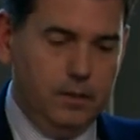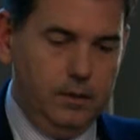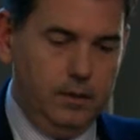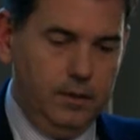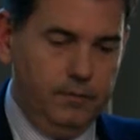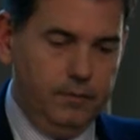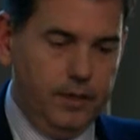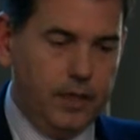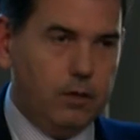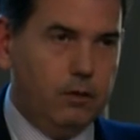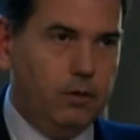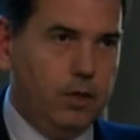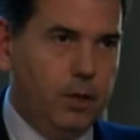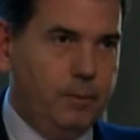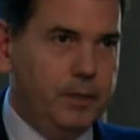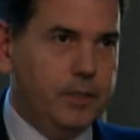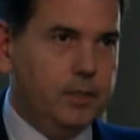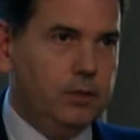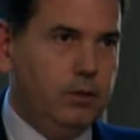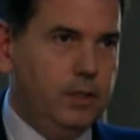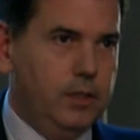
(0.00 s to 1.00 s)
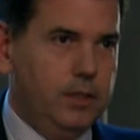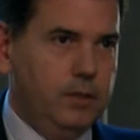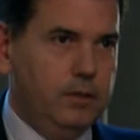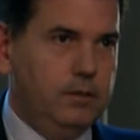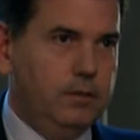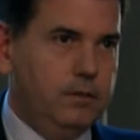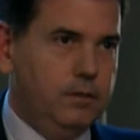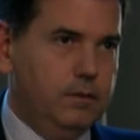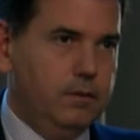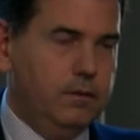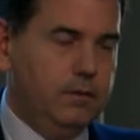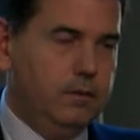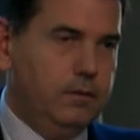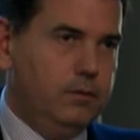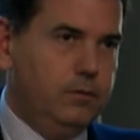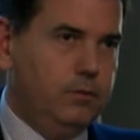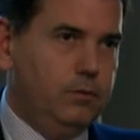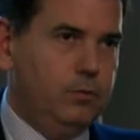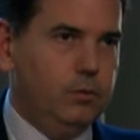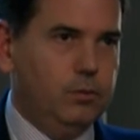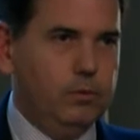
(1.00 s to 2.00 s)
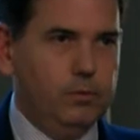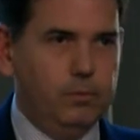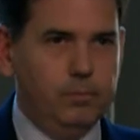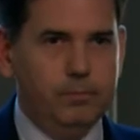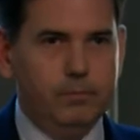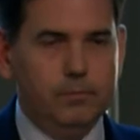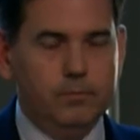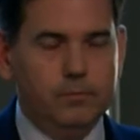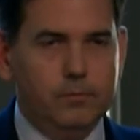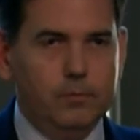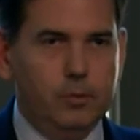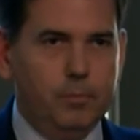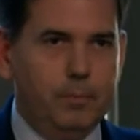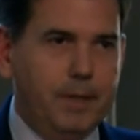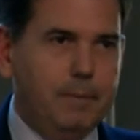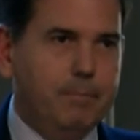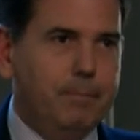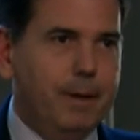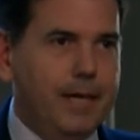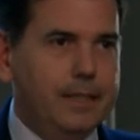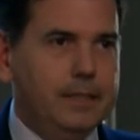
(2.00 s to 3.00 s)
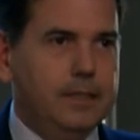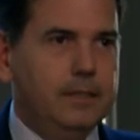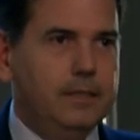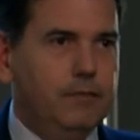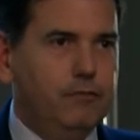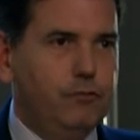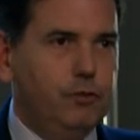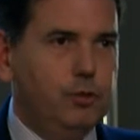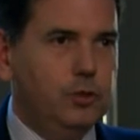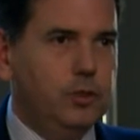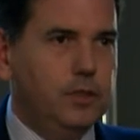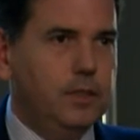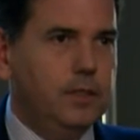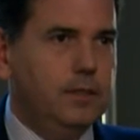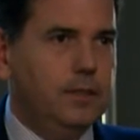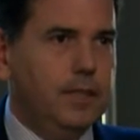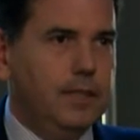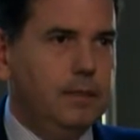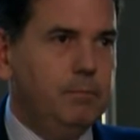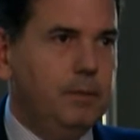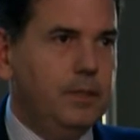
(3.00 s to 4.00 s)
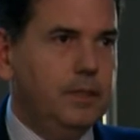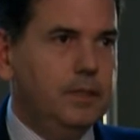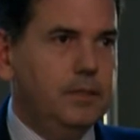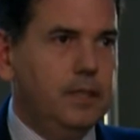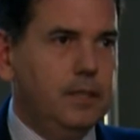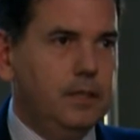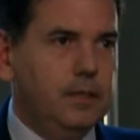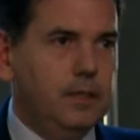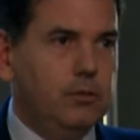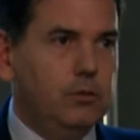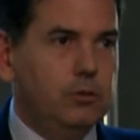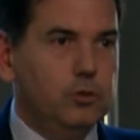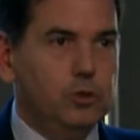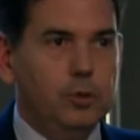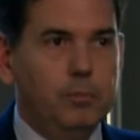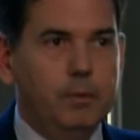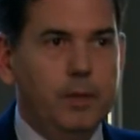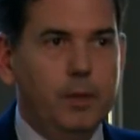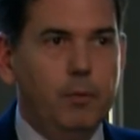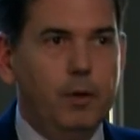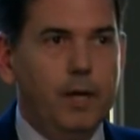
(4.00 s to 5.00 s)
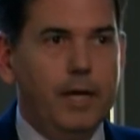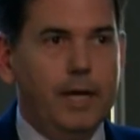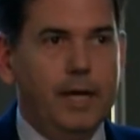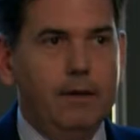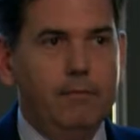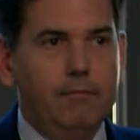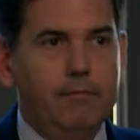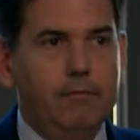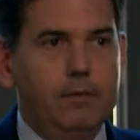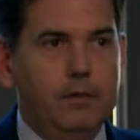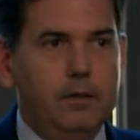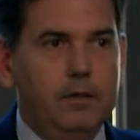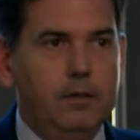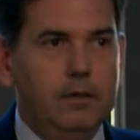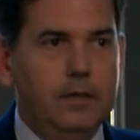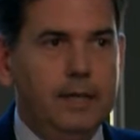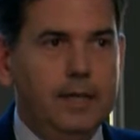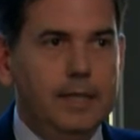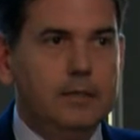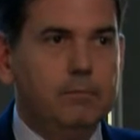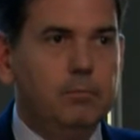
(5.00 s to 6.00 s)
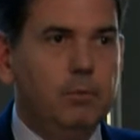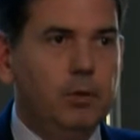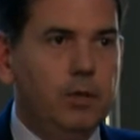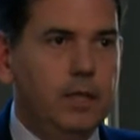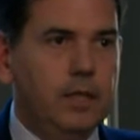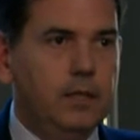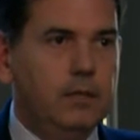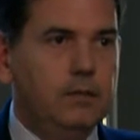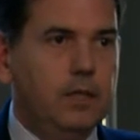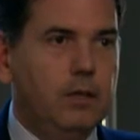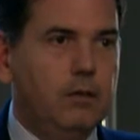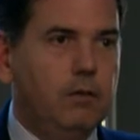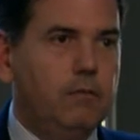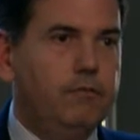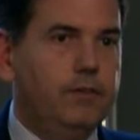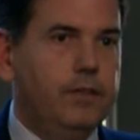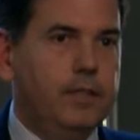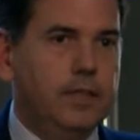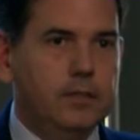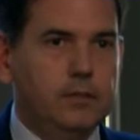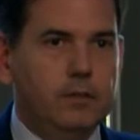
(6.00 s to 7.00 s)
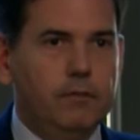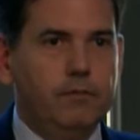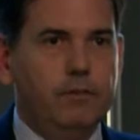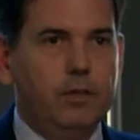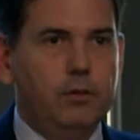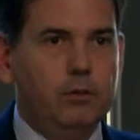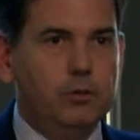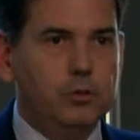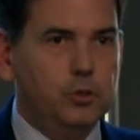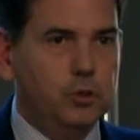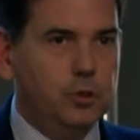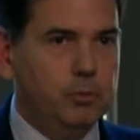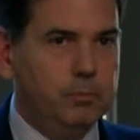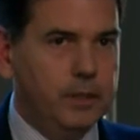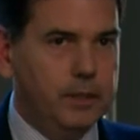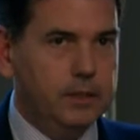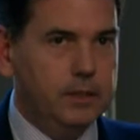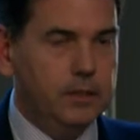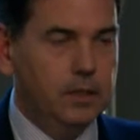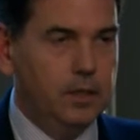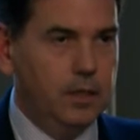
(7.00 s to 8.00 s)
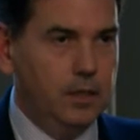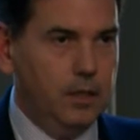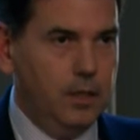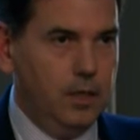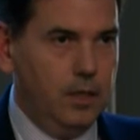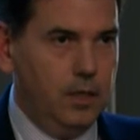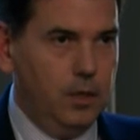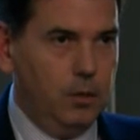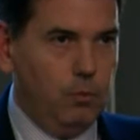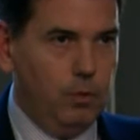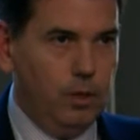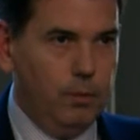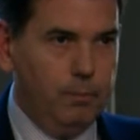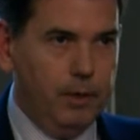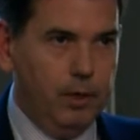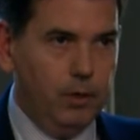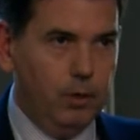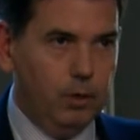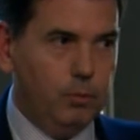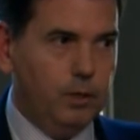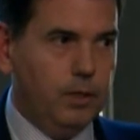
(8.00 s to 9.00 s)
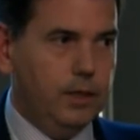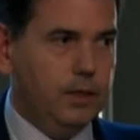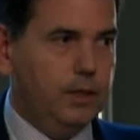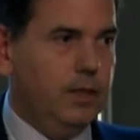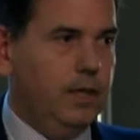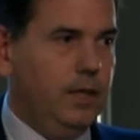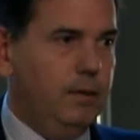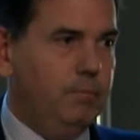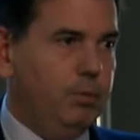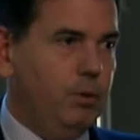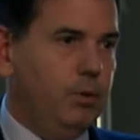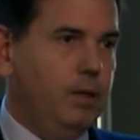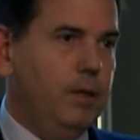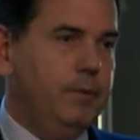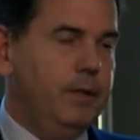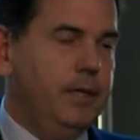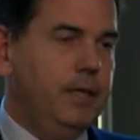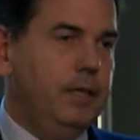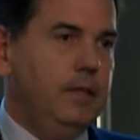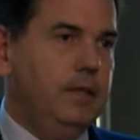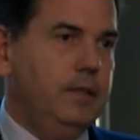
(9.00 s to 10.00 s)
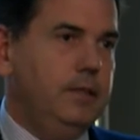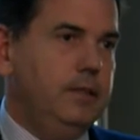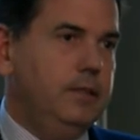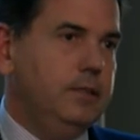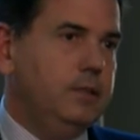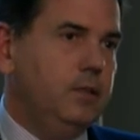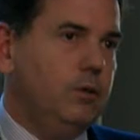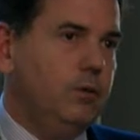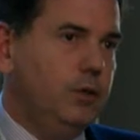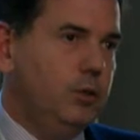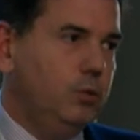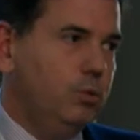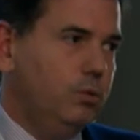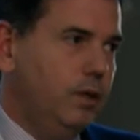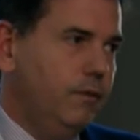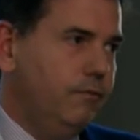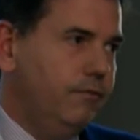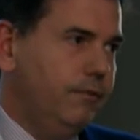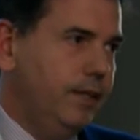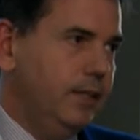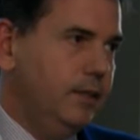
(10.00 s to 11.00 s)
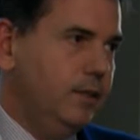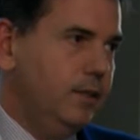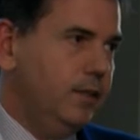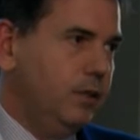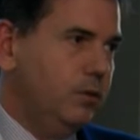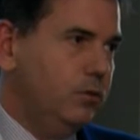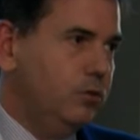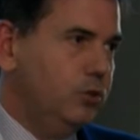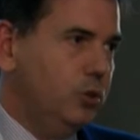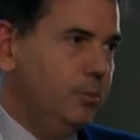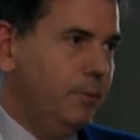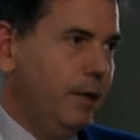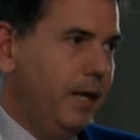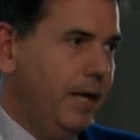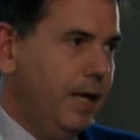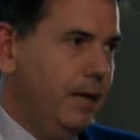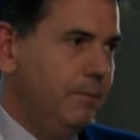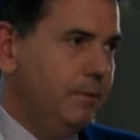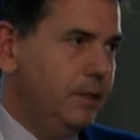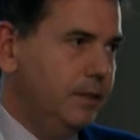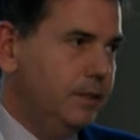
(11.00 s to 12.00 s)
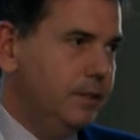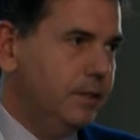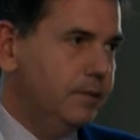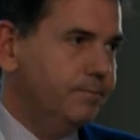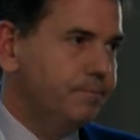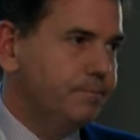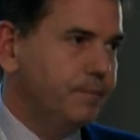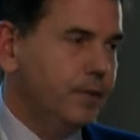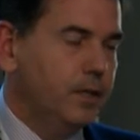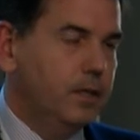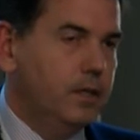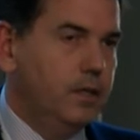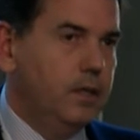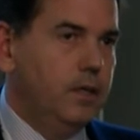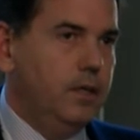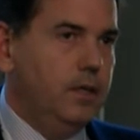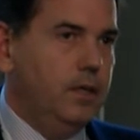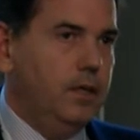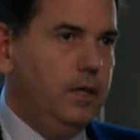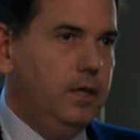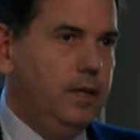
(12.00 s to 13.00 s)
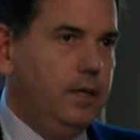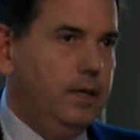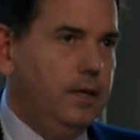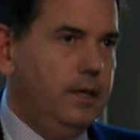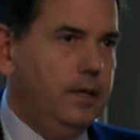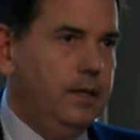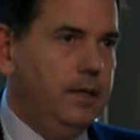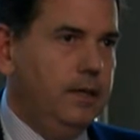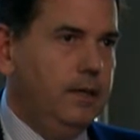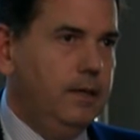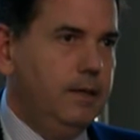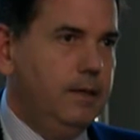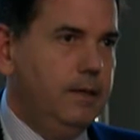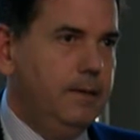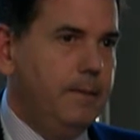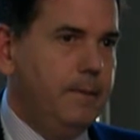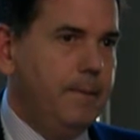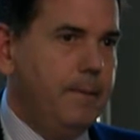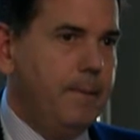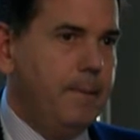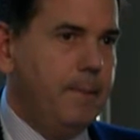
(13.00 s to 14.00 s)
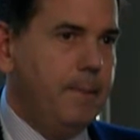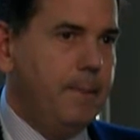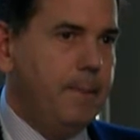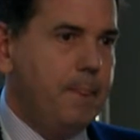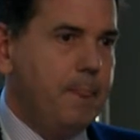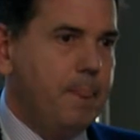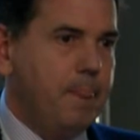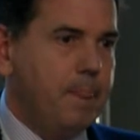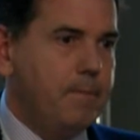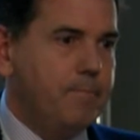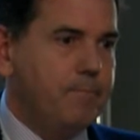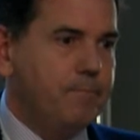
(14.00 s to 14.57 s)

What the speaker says: if the economy is going to be bad in the future, that means that the consumer will have less money, the confidence of the consumers will be lower, and probably it is going to affect the consumer habits. And